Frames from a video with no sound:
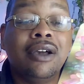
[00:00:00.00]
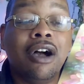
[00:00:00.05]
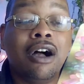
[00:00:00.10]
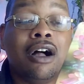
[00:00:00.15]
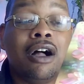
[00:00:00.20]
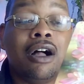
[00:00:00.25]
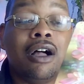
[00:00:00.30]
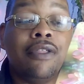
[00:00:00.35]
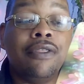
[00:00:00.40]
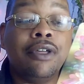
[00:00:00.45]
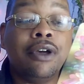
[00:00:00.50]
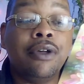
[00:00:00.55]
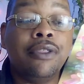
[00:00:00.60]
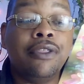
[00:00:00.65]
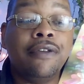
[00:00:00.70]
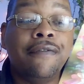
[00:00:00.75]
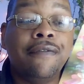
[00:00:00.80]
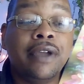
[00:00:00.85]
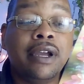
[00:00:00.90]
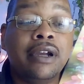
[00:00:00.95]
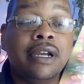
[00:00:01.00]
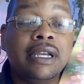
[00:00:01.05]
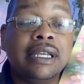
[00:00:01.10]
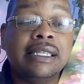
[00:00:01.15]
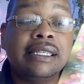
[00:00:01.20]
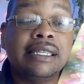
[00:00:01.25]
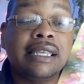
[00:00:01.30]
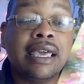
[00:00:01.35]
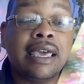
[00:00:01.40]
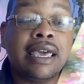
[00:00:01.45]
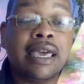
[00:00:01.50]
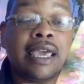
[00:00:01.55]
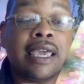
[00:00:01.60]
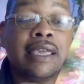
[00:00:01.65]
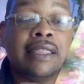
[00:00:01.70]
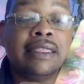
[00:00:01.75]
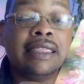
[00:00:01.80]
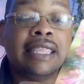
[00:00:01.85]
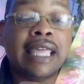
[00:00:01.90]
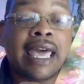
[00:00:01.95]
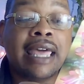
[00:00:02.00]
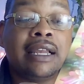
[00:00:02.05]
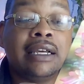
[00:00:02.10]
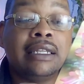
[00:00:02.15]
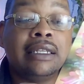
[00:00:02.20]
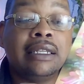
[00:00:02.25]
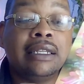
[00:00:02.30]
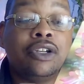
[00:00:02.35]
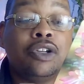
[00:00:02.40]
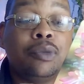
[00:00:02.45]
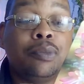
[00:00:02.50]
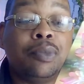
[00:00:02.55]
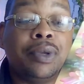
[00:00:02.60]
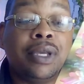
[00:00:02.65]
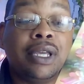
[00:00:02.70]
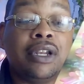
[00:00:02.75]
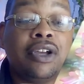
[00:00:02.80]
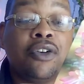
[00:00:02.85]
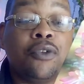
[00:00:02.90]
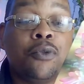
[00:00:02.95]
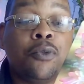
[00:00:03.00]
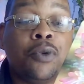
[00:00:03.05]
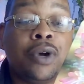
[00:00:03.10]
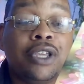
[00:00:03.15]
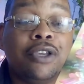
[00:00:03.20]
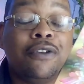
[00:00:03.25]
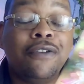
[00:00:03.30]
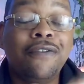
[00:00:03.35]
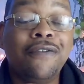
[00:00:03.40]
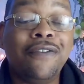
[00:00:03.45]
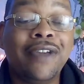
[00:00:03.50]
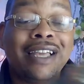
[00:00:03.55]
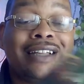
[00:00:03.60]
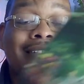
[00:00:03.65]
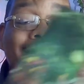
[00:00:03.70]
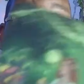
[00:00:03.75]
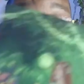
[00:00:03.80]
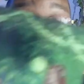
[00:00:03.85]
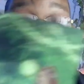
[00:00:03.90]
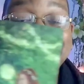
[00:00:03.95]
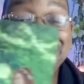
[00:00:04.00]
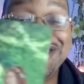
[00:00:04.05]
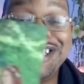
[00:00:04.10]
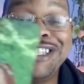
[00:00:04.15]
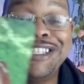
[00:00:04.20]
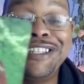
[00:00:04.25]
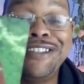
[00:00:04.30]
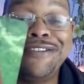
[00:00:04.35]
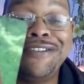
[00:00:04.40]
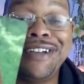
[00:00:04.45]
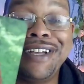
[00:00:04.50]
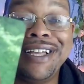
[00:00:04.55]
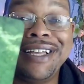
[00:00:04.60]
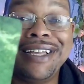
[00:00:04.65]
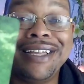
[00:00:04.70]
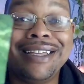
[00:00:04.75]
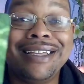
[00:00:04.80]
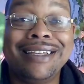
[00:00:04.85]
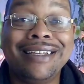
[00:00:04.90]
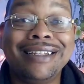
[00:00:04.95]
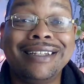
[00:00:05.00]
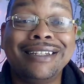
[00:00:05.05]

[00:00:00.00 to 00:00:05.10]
Although the fairies say that a little bit of what you fancy is fine.